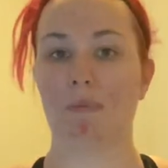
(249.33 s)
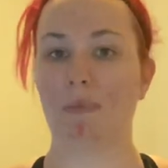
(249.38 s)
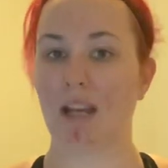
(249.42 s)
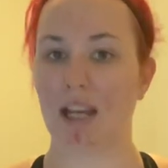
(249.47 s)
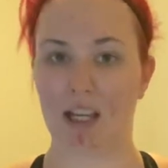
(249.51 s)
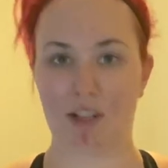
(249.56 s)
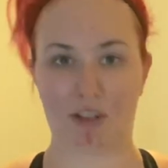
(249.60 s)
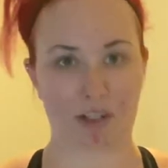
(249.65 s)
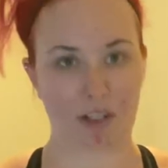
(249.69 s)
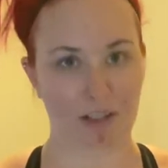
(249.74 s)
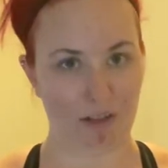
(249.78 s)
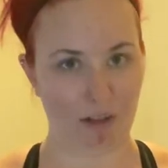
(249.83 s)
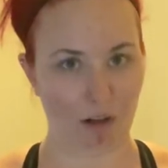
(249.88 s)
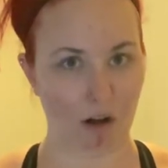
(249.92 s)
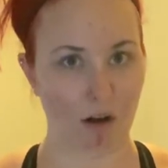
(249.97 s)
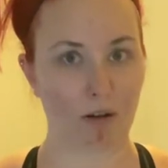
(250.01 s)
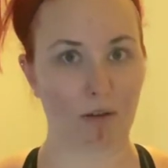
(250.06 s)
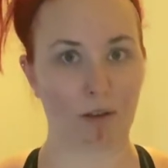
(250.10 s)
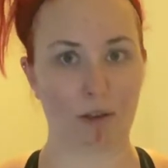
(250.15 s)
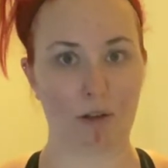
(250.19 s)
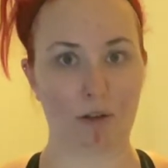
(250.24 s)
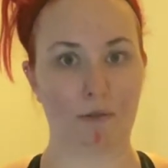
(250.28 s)
It's just
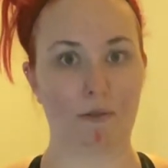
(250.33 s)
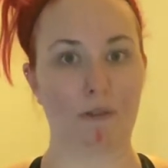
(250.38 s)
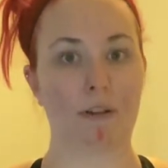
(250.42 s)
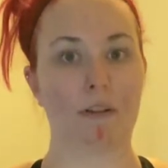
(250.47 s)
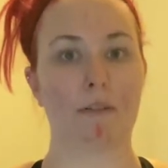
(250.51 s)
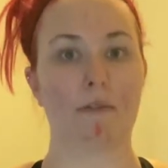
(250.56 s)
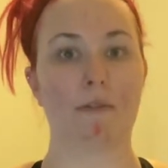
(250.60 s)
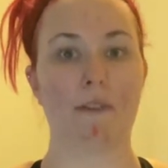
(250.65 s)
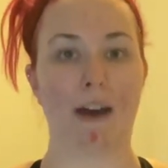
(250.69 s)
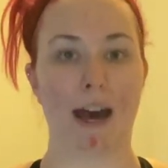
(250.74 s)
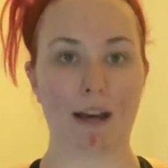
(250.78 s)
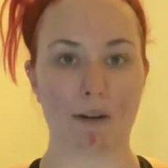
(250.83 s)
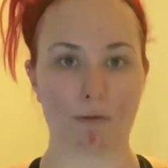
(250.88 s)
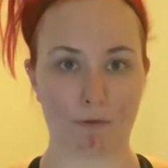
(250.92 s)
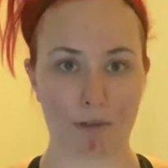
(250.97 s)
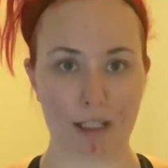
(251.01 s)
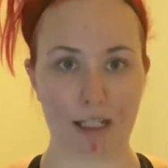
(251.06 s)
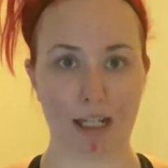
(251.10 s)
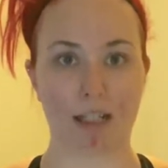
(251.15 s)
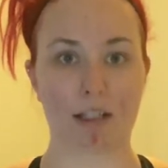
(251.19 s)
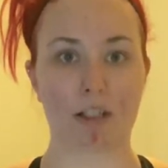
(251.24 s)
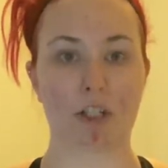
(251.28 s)
all over fat
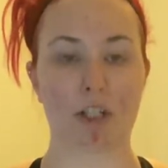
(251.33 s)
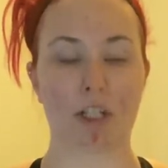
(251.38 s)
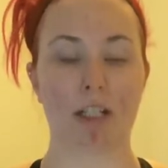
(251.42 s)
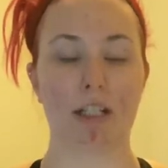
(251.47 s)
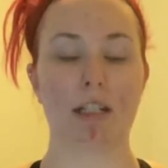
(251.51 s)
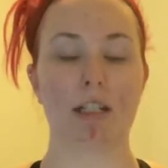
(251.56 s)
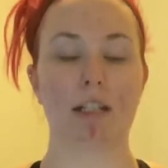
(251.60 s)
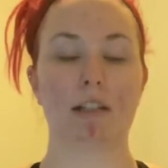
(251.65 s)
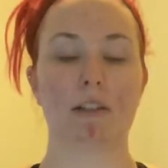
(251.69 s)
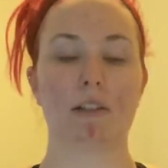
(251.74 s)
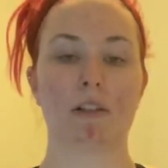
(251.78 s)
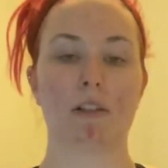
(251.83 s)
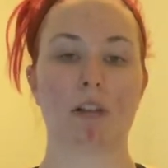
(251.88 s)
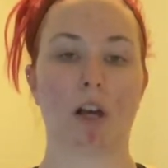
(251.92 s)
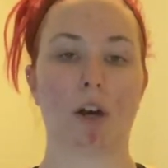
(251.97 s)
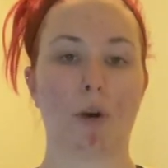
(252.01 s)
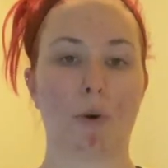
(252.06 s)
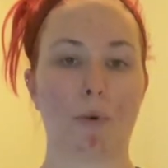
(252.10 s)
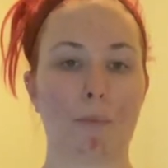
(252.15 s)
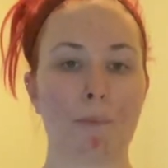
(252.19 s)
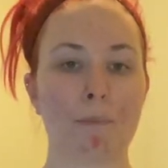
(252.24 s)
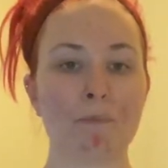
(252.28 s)
reduction.
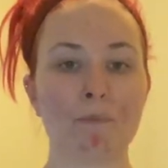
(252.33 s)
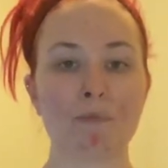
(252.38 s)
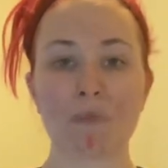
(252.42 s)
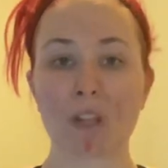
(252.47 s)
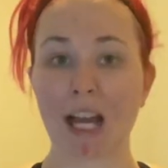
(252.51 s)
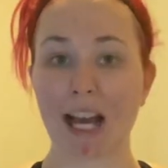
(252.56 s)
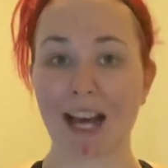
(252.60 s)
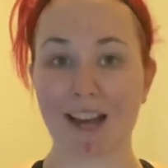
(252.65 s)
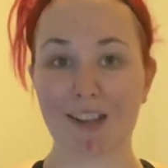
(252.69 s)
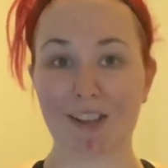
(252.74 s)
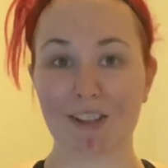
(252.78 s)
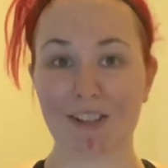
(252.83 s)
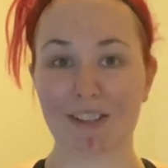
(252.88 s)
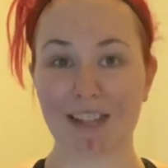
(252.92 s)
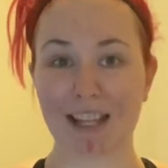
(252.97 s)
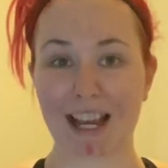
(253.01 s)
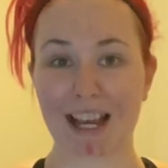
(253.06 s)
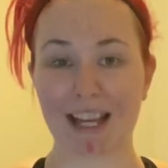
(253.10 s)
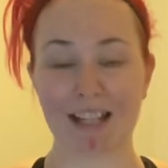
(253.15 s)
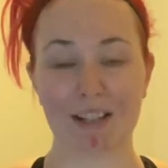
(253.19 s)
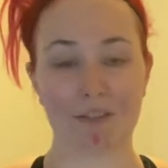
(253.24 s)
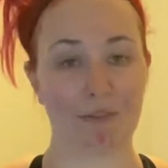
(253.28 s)
So other than
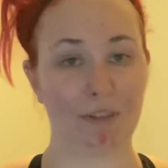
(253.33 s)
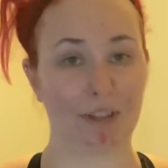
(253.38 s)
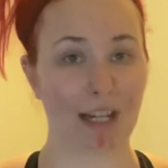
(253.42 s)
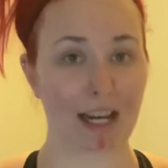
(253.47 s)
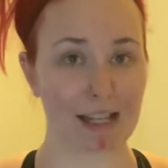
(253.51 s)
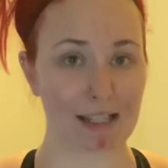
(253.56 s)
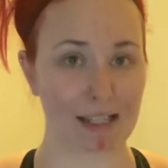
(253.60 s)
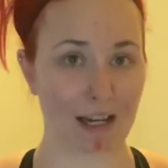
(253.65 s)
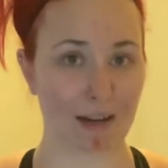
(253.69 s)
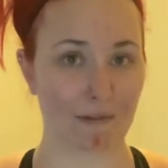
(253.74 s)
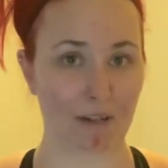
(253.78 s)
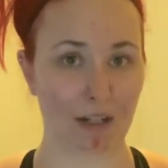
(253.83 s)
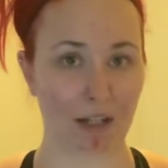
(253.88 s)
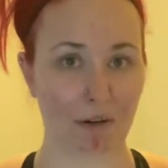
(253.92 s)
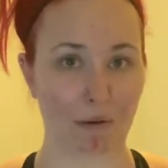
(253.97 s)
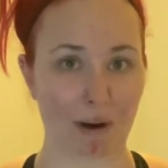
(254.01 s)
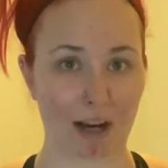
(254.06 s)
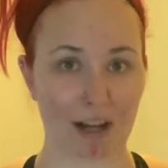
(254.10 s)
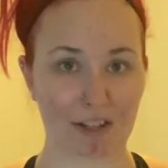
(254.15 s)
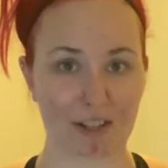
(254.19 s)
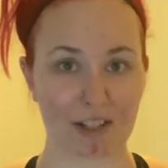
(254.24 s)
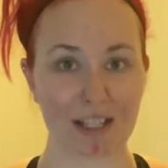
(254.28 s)
that, if you guys have any
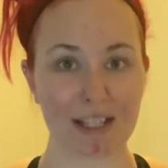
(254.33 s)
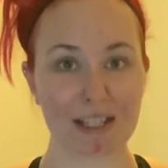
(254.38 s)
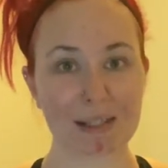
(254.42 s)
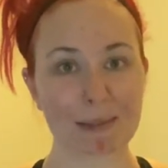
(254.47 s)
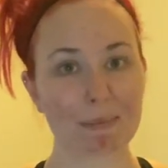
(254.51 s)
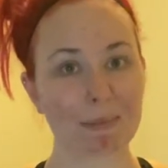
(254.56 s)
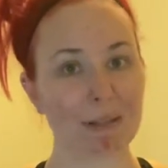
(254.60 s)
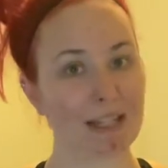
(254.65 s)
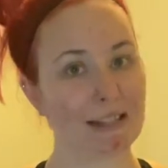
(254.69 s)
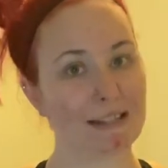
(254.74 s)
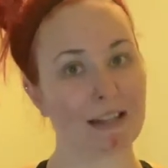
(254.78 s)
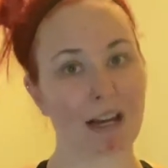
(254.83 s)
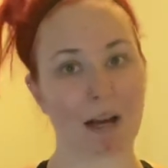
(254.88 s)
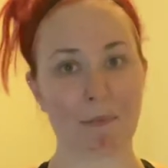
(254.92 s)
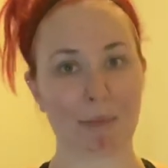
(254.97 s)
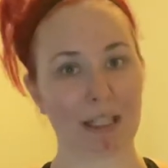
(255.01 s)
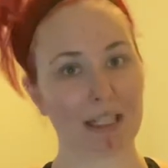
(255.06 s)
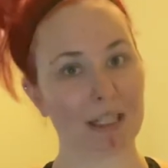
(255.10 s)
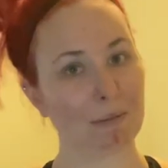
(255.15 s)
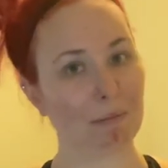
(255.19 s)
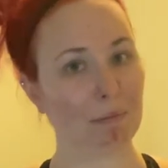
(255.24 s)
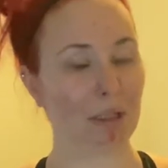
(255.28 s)
questions, please
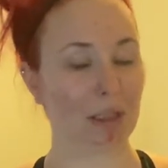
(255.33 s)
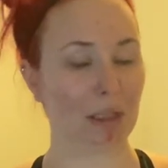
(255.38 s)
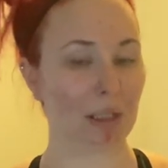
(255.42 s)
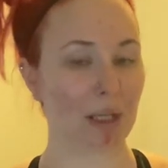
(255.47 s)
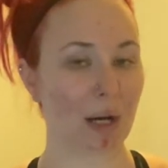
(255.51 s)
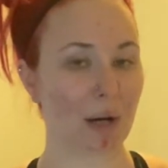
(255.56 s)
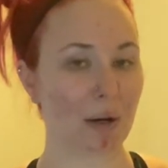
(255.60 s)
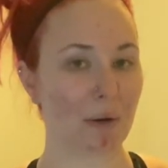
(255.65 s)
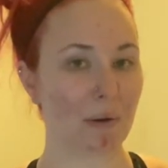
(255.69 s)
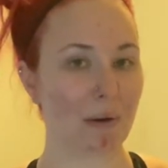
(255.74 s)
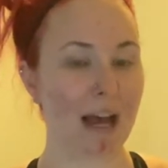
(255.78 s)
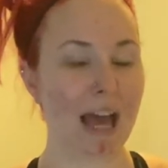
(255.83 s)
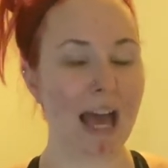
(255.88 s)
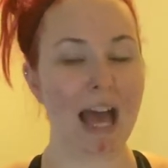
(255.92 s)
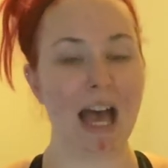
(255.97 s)
comment them below.